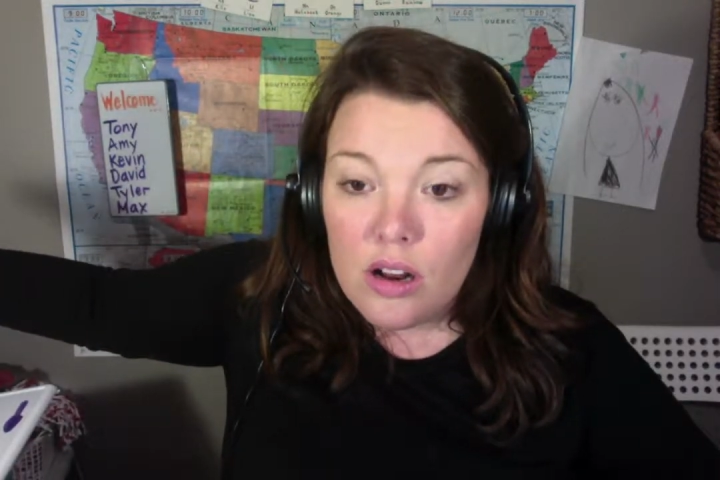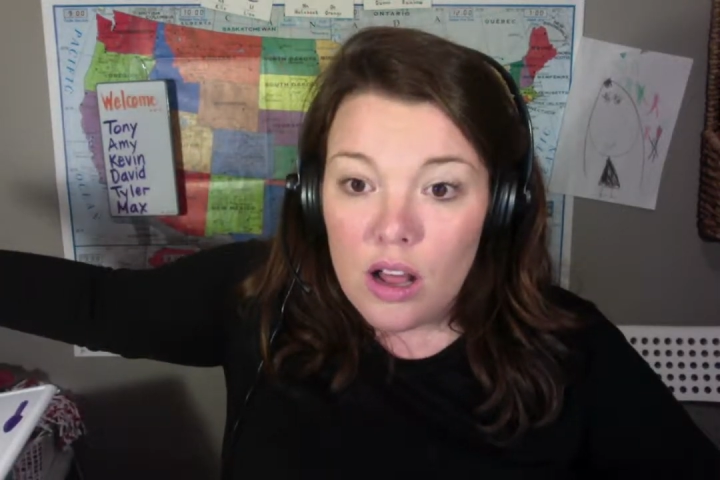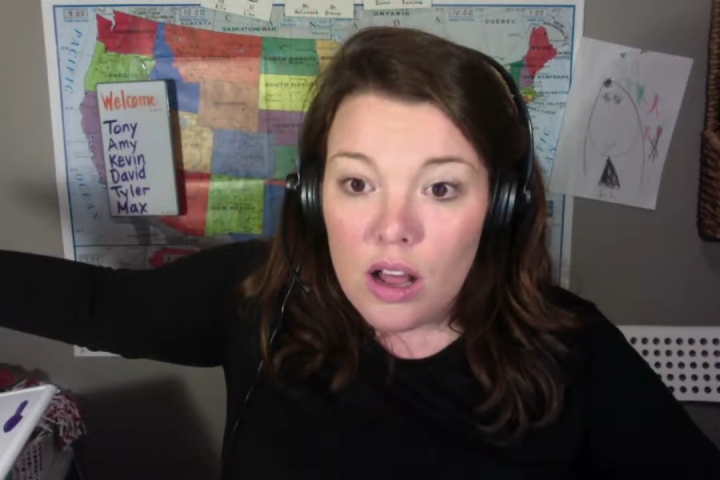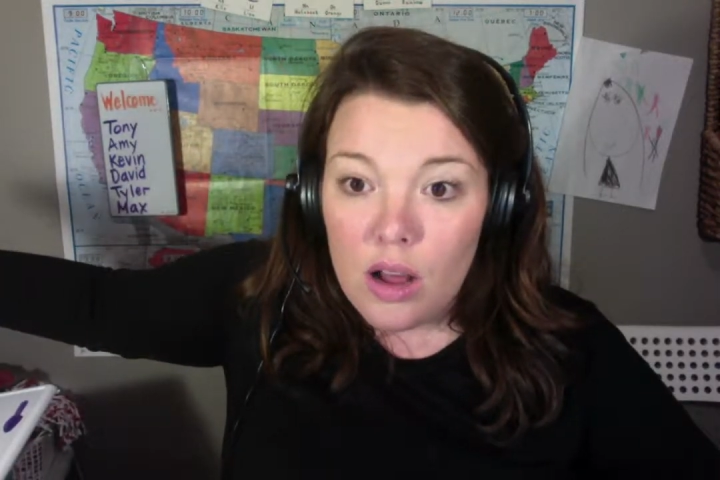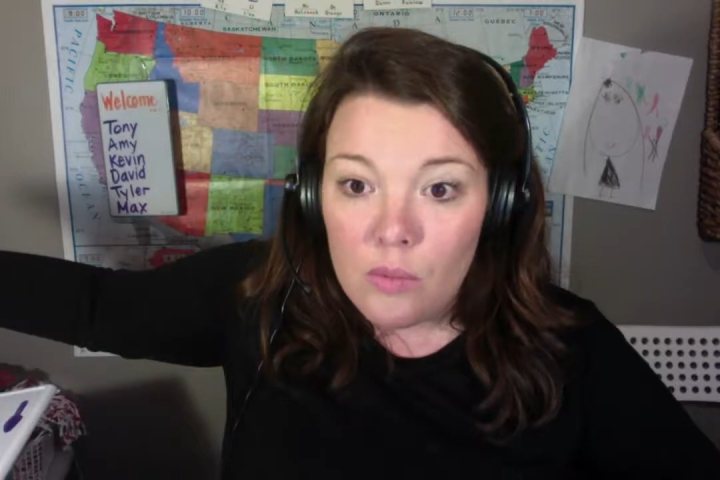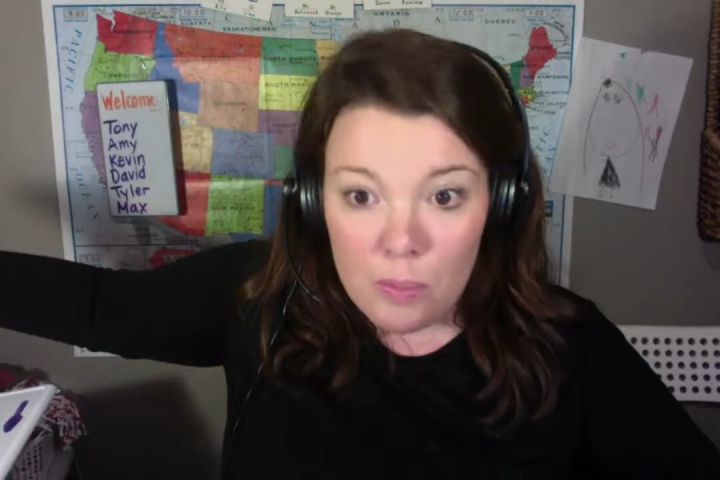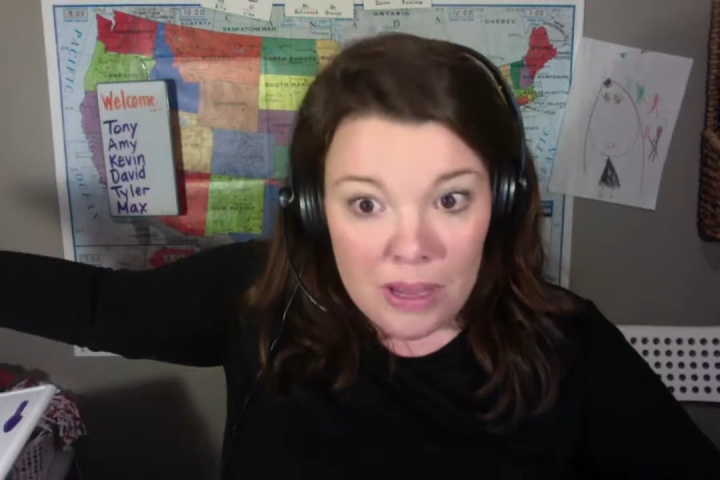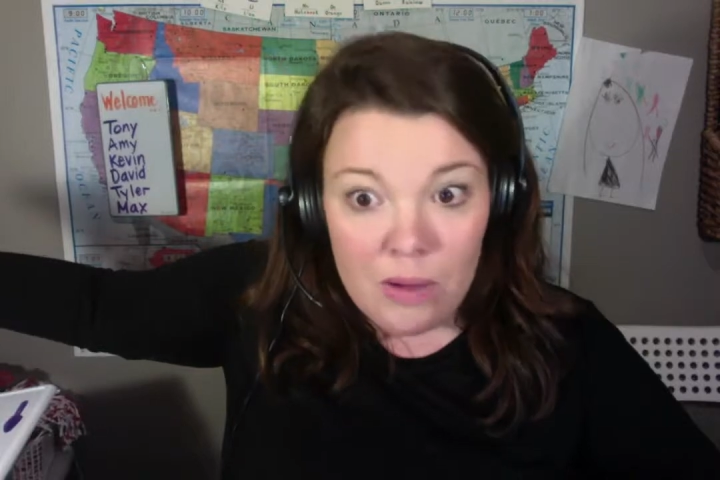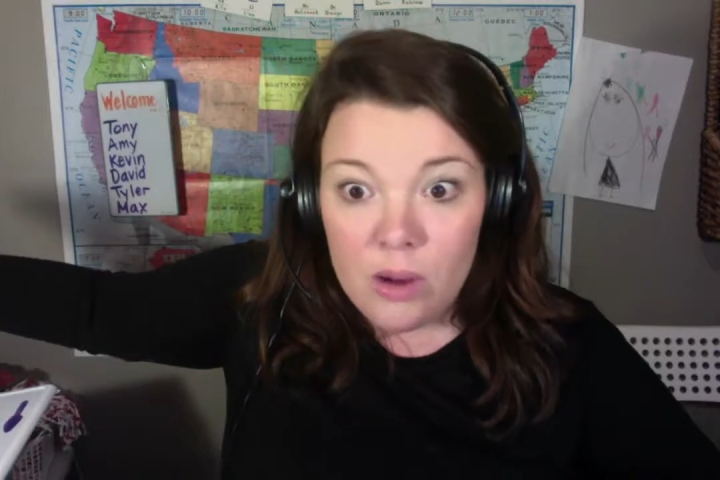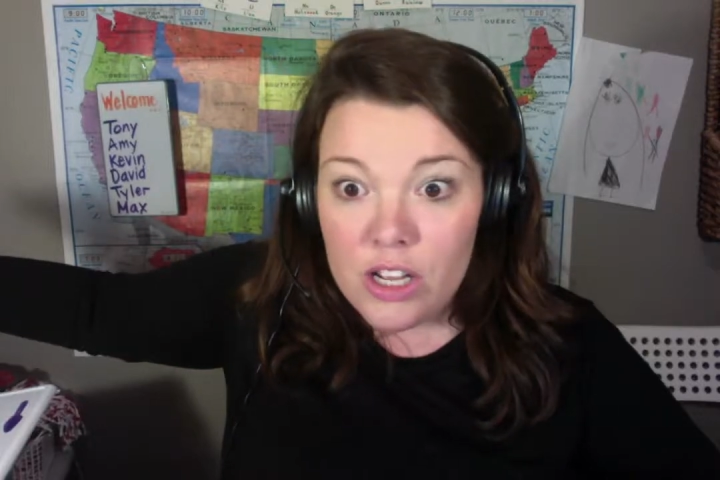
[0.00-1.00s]

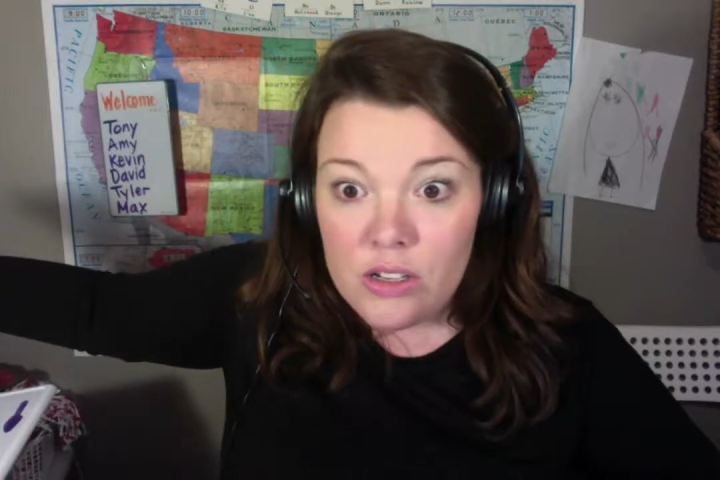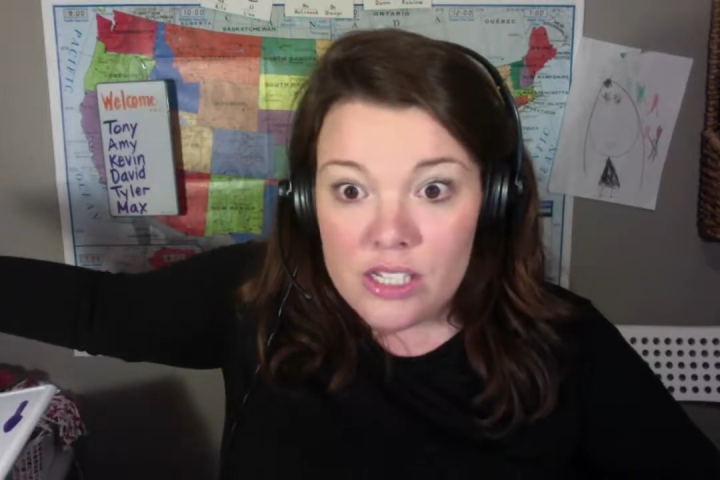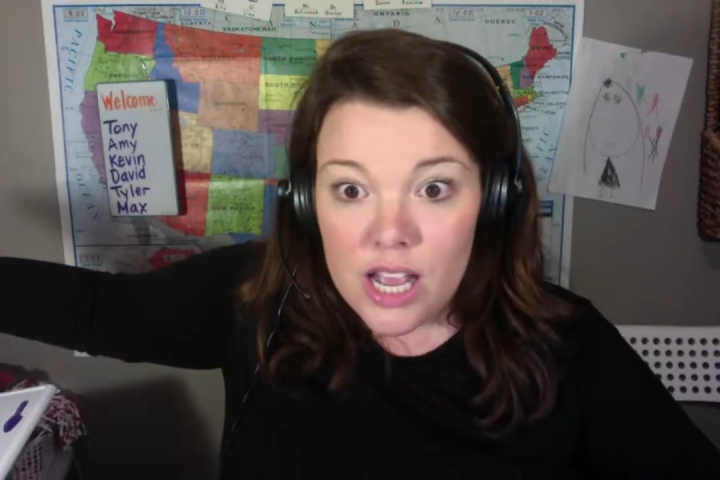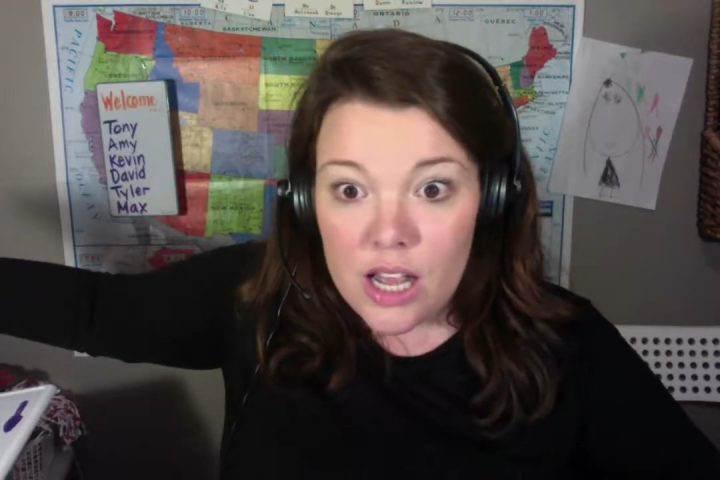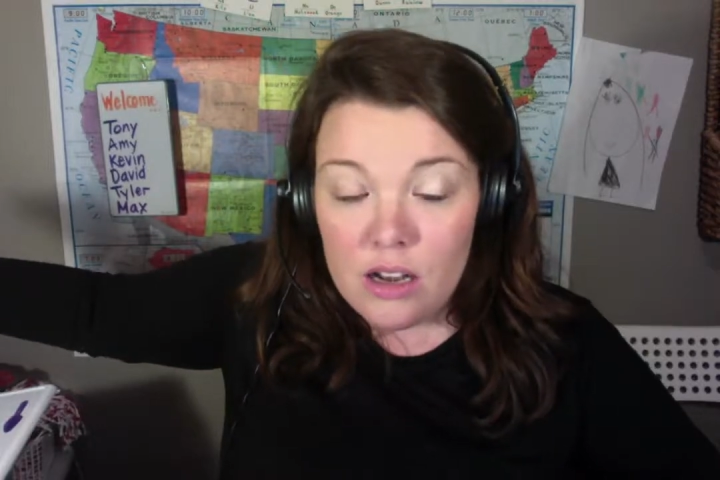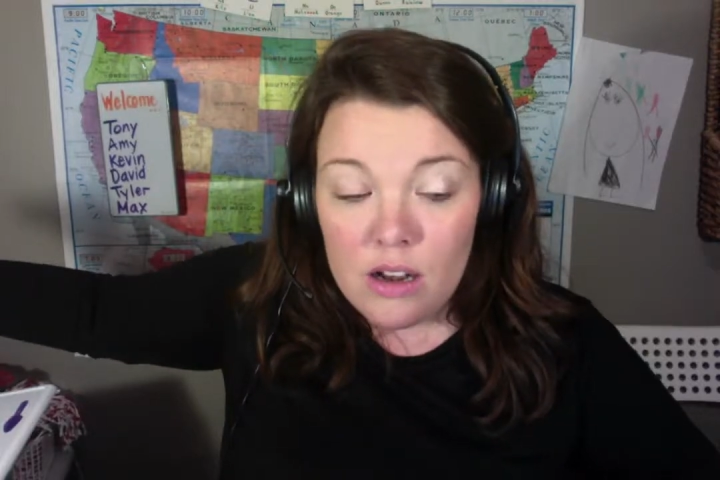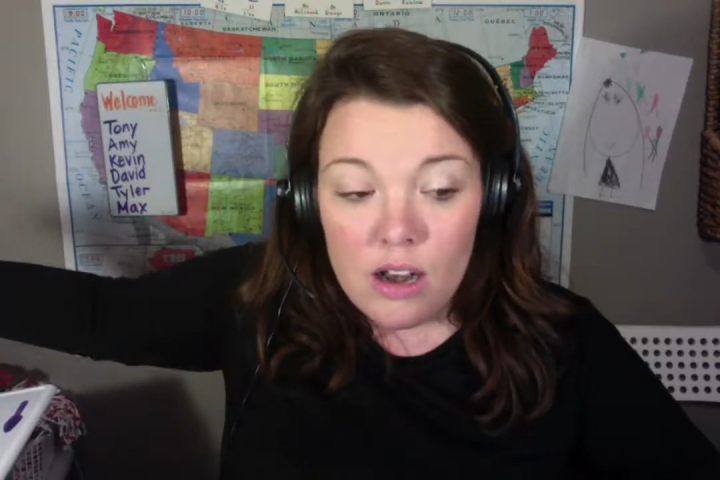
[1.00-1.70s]
repeat what you said.